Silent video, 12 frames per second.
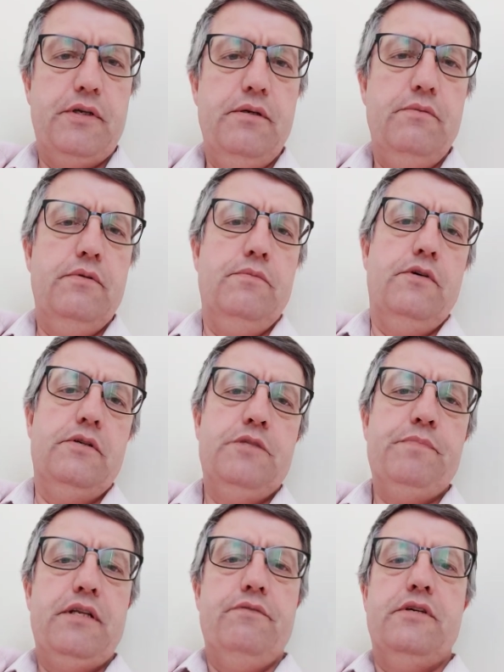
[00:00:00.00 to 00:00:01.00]
You wouldn't want to
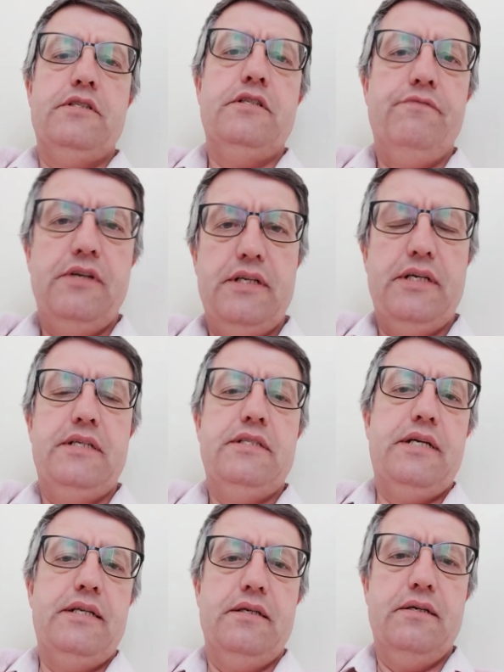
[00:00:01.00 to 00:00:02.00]
spend the rest of your day
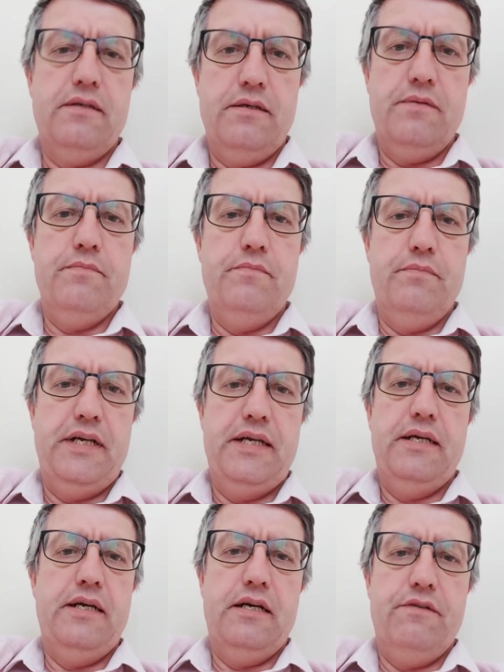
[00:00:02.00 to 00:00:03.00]
sat at home
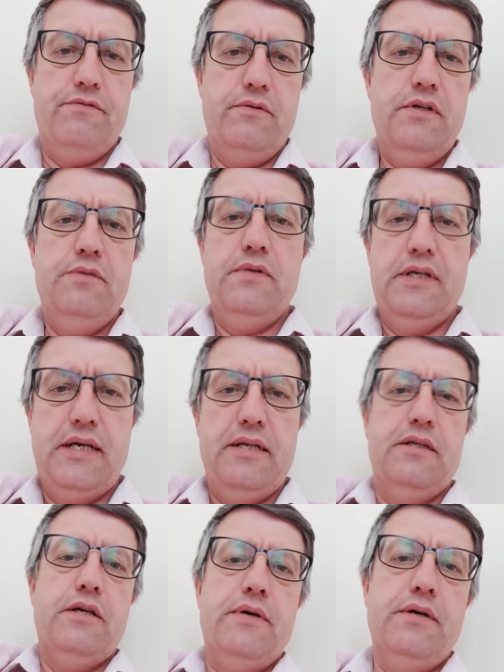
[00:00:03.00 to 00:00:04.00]
being cared for. You want to
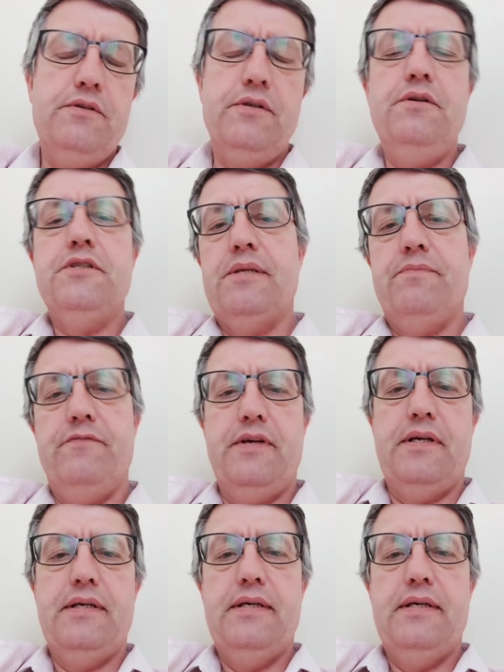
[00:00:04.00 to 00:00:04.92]
go out and do something.